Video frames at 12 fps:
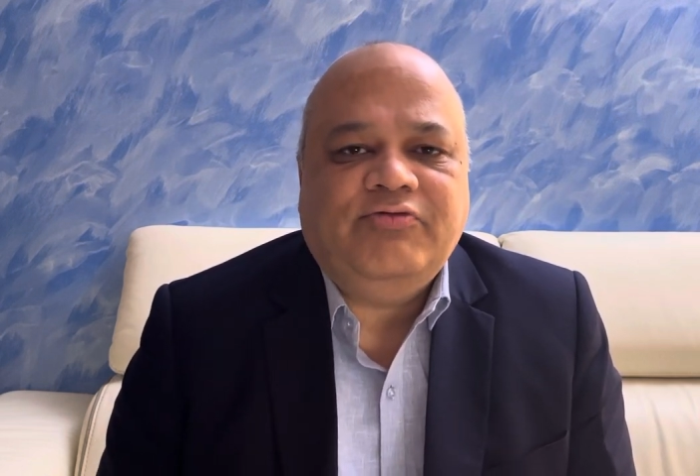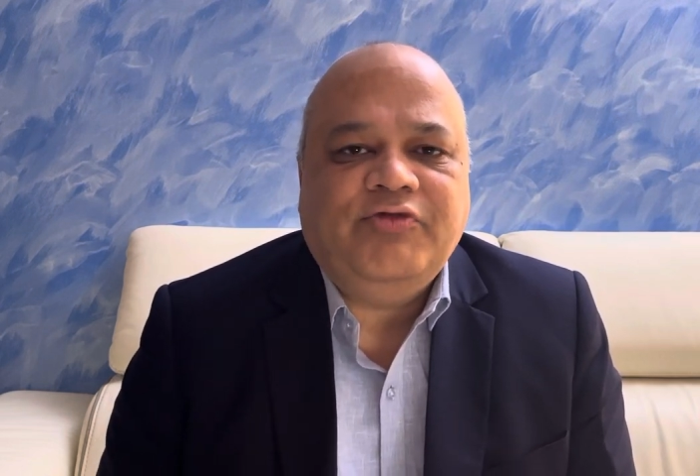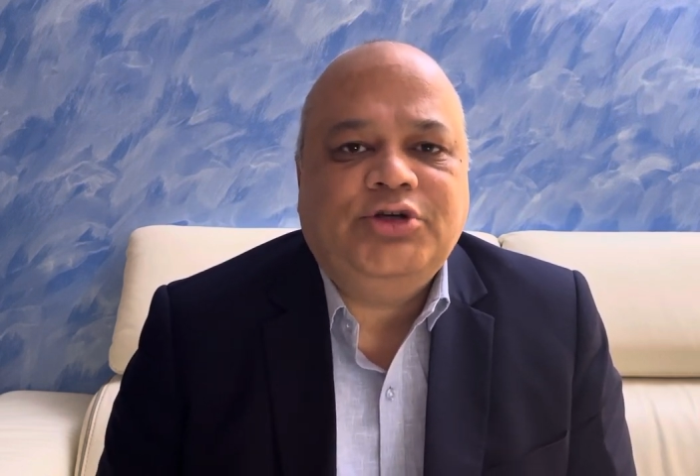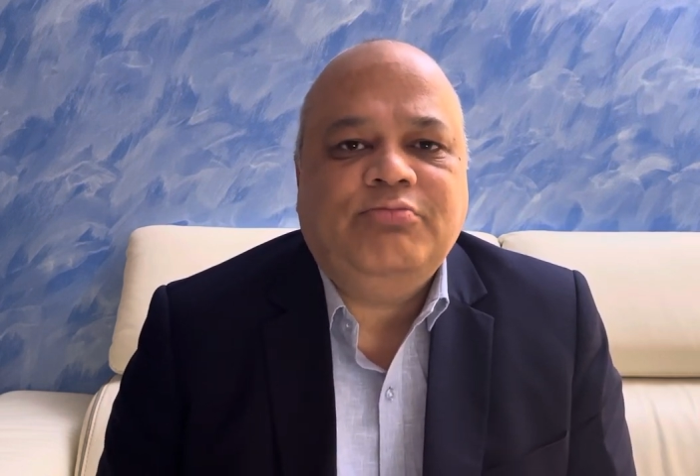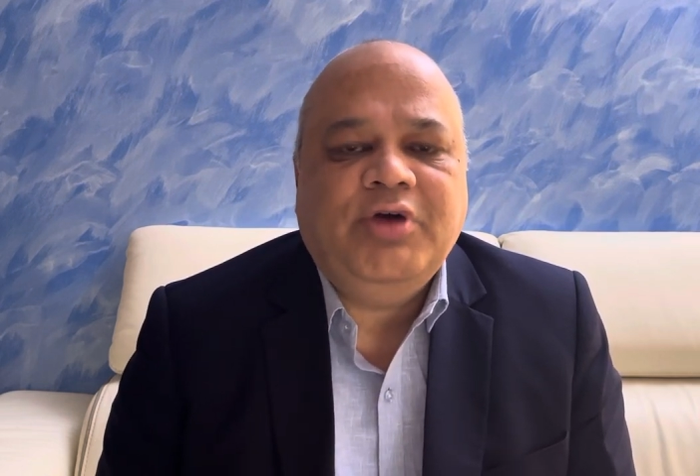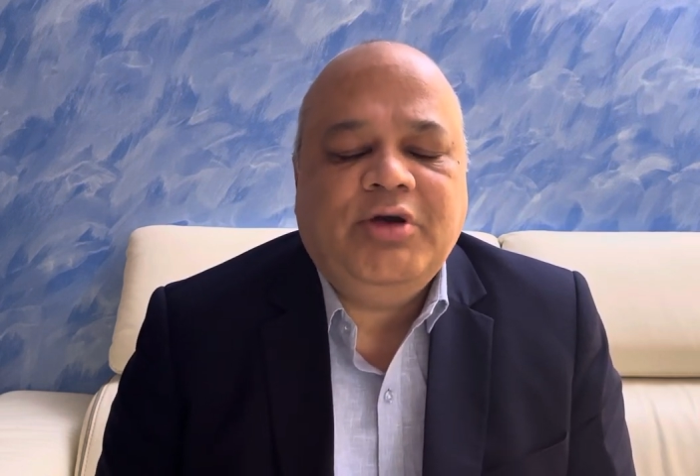
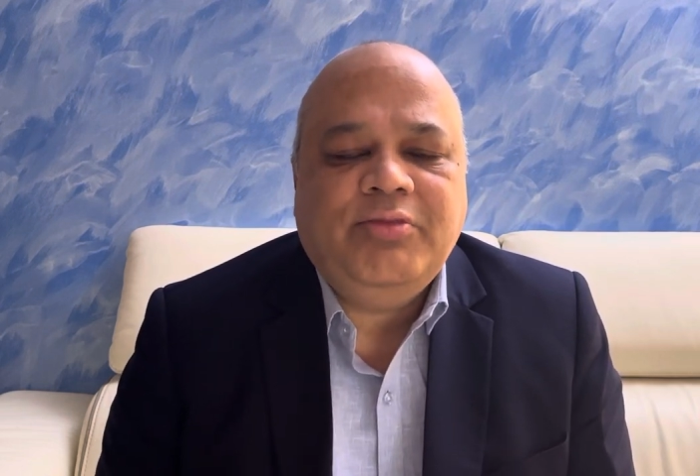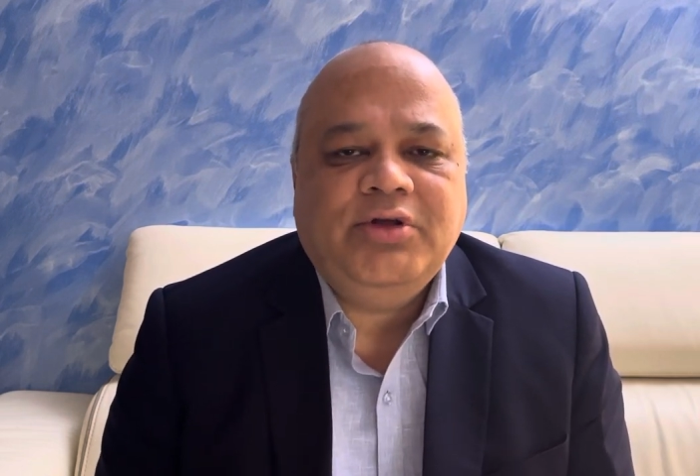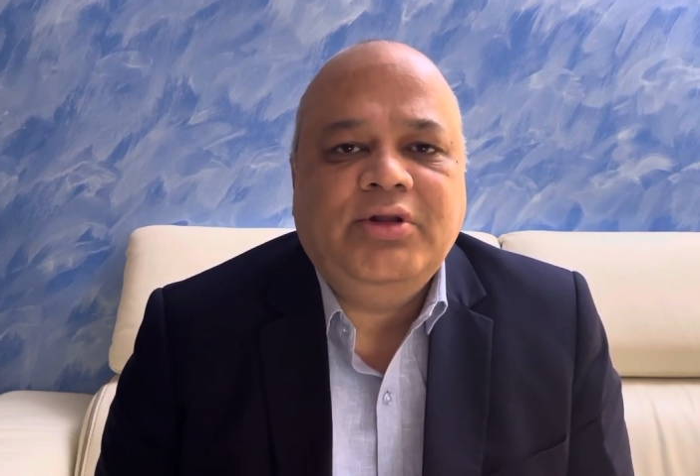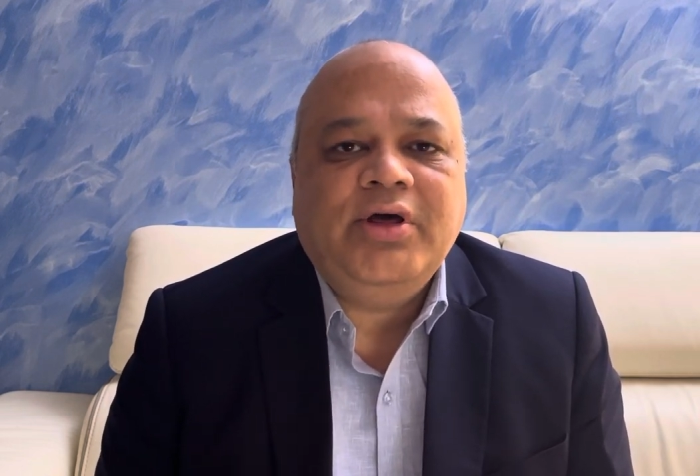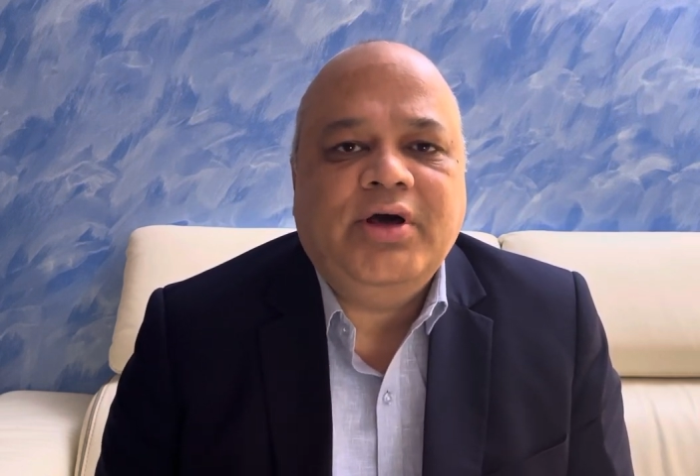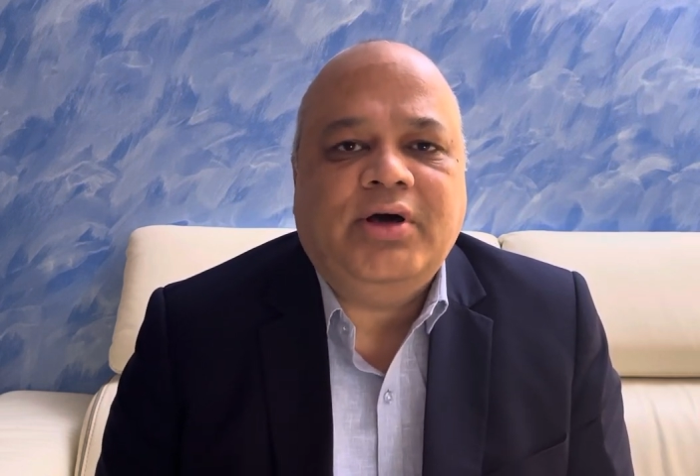which may be
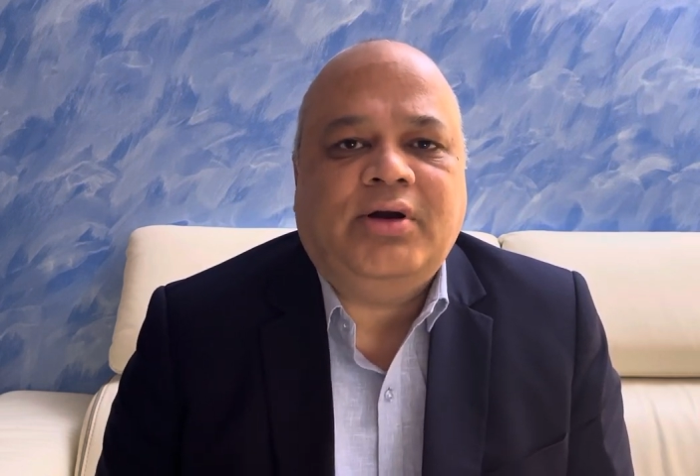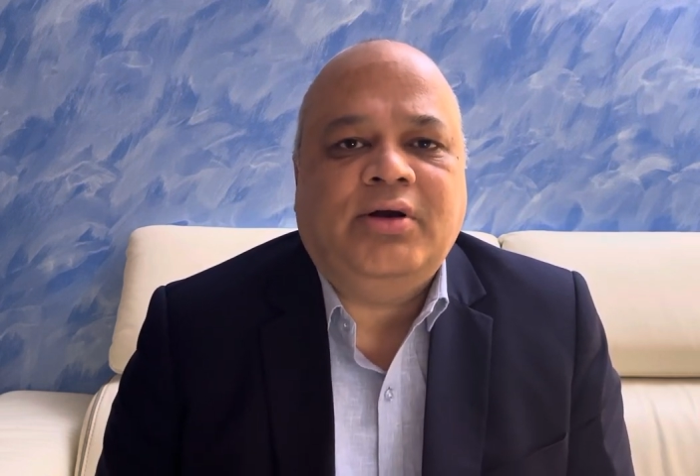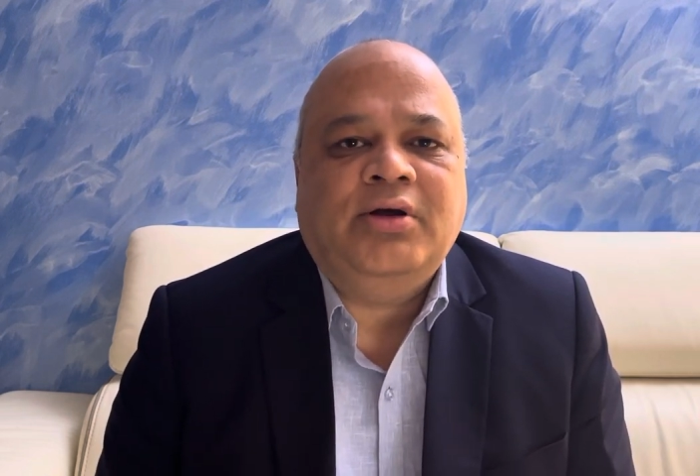there